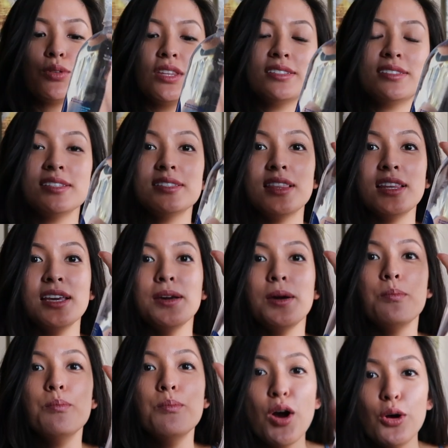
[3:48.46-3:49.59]
this is the
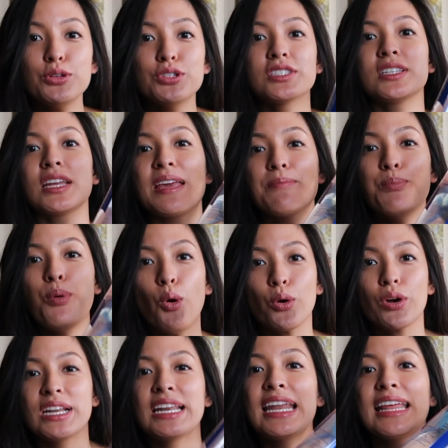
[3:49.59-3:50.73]
most
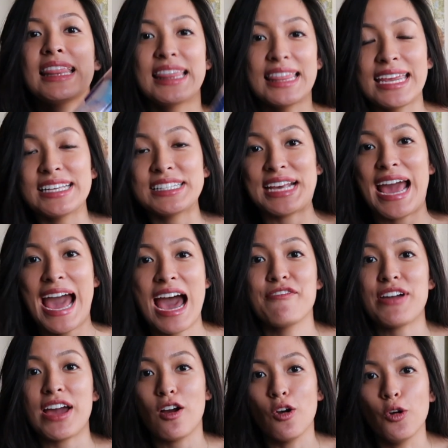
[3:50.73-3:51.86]
important thing to have
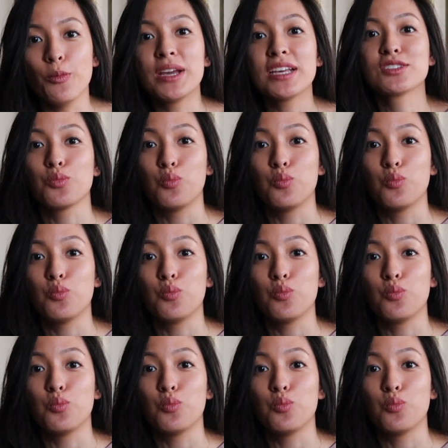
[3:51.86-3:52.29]
at home is